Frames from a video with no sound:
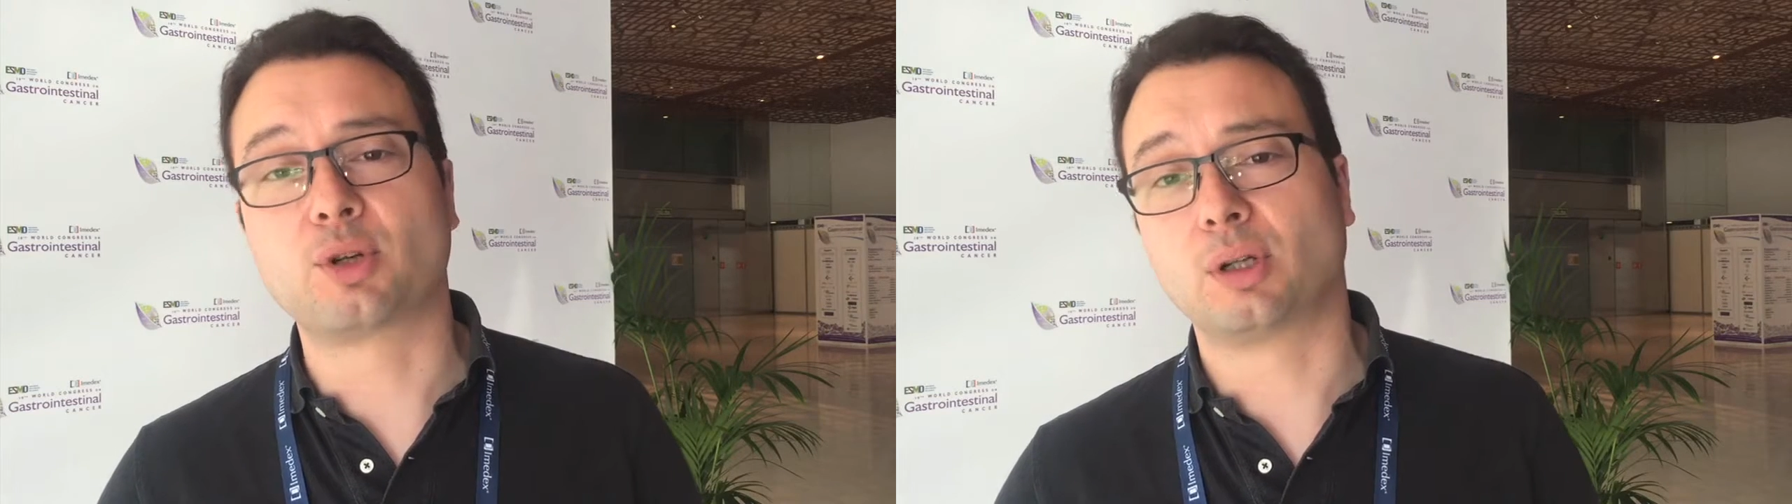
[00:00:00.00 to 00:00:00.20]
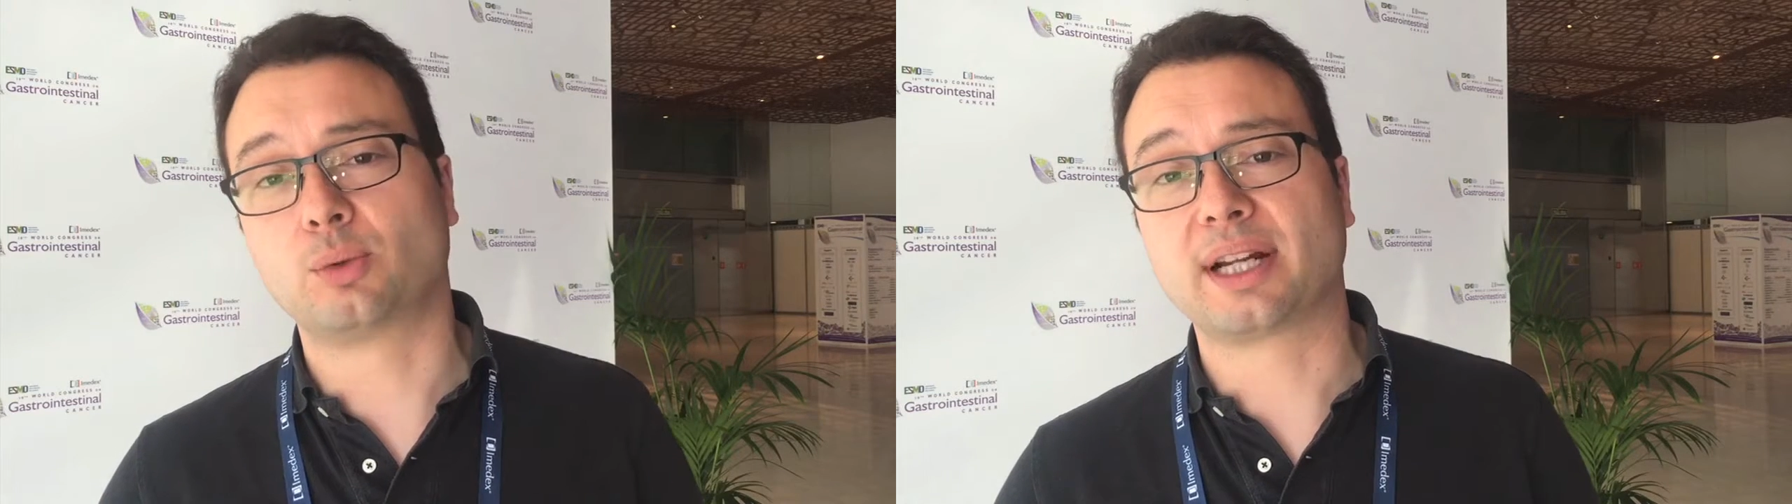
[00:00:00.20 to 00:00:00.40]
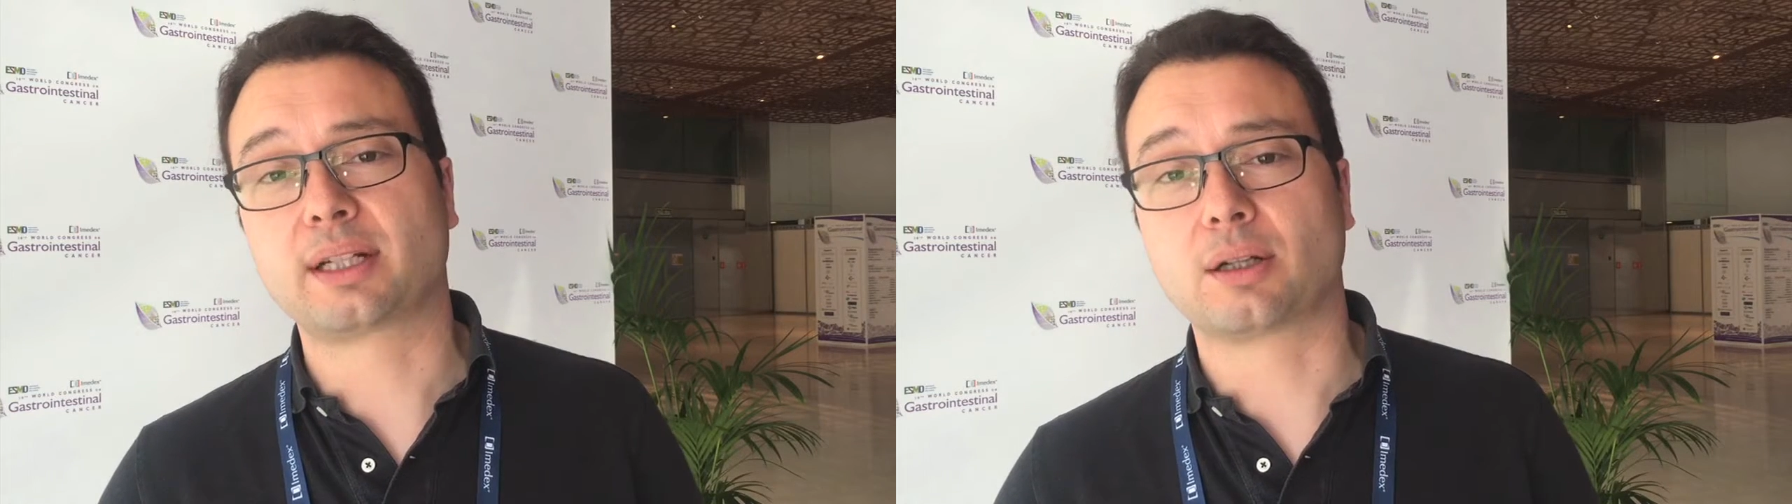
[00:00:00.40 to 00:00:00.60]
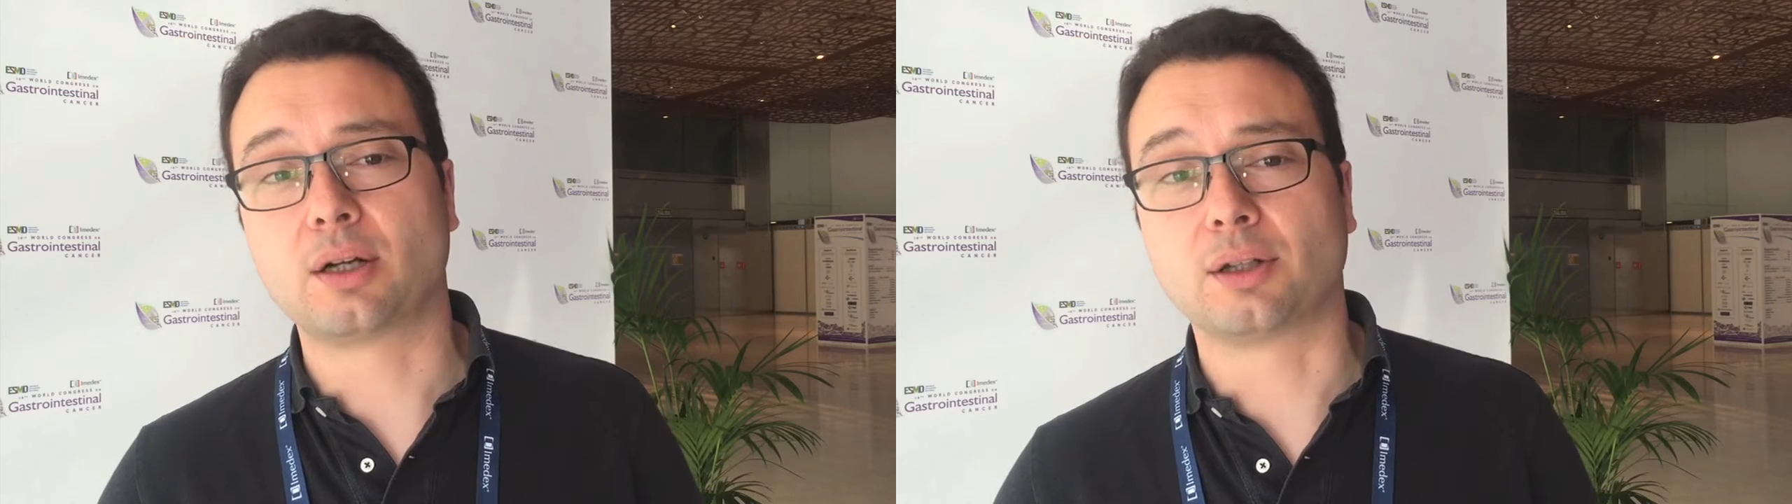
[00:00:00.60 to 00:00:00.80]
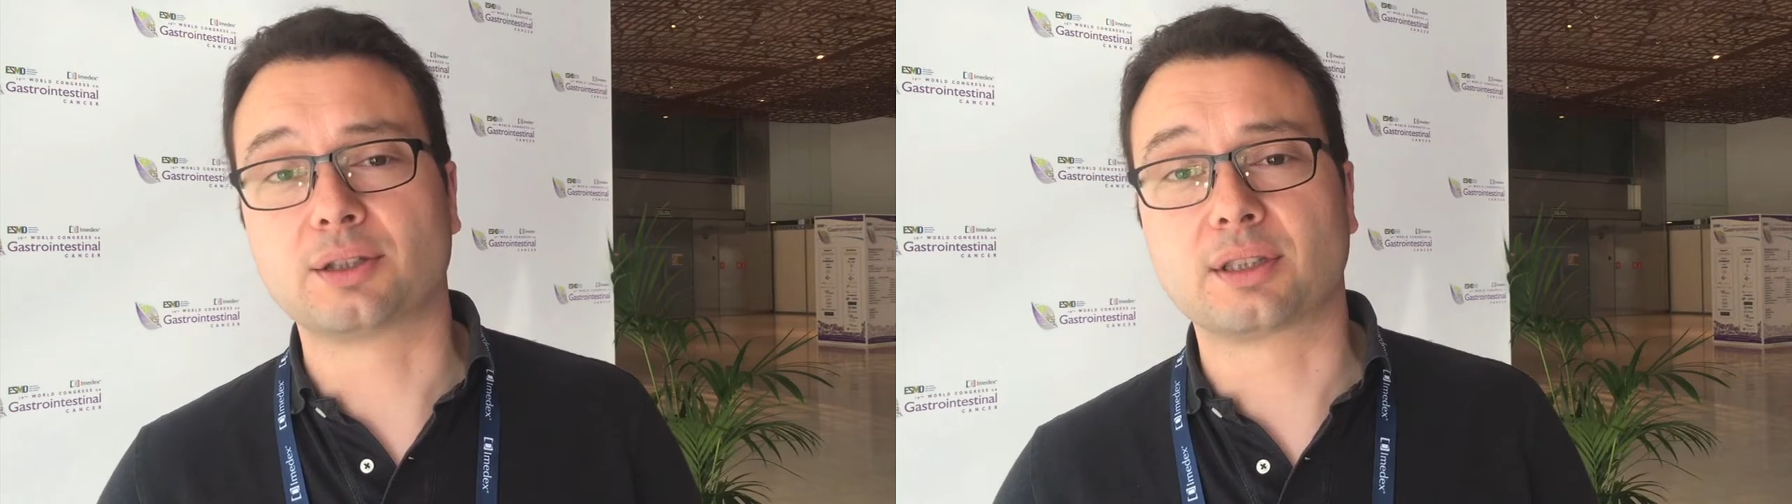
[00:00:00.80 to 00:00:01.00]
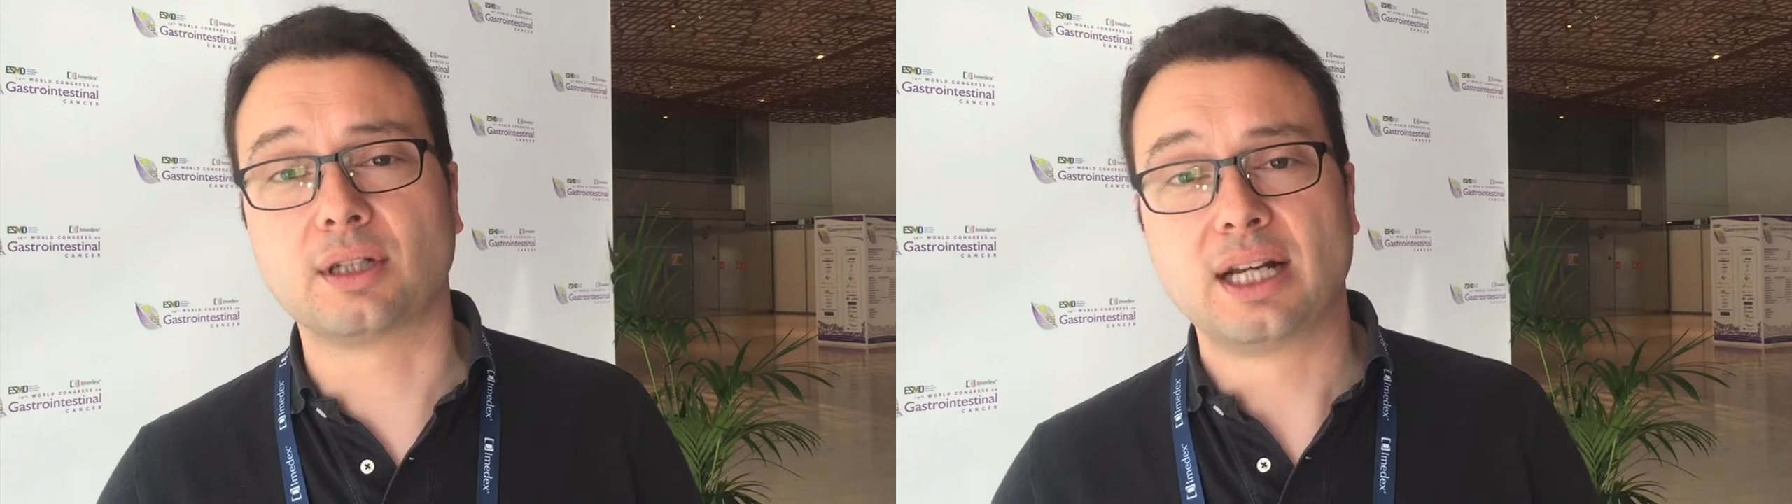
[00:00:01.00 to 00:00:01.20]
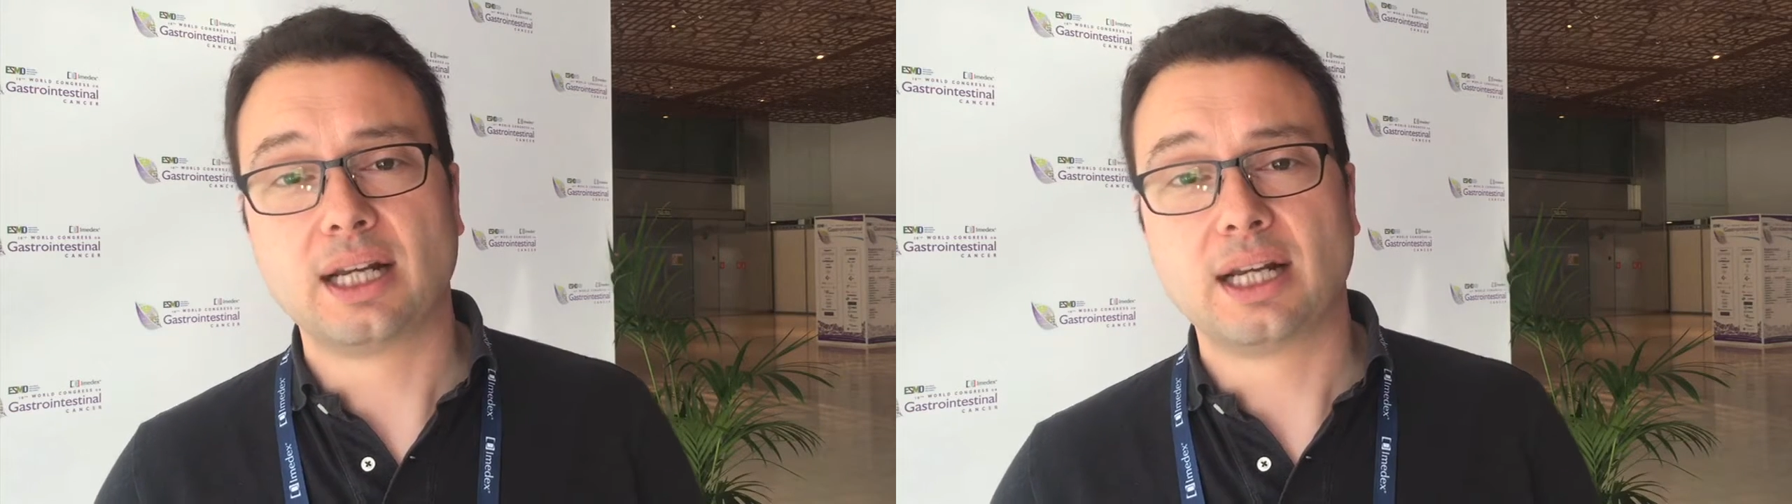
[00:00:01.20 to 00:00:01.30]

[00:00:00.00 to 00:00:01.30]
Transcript: colorectal cancer,